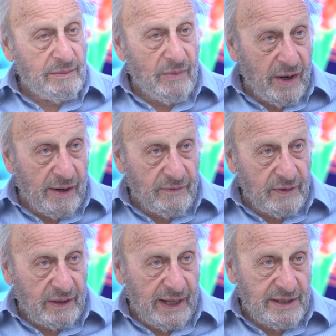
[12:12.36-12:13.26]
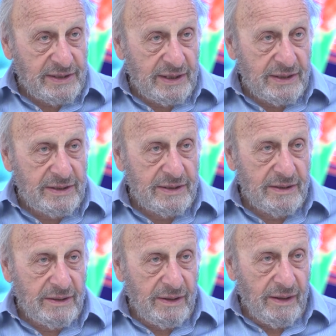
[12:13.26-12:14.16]
admirer of the classics
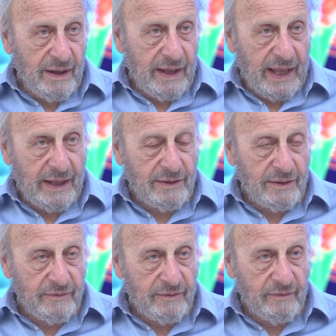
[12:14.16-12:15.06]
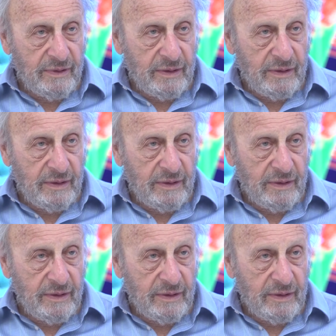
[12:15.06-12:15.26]
and of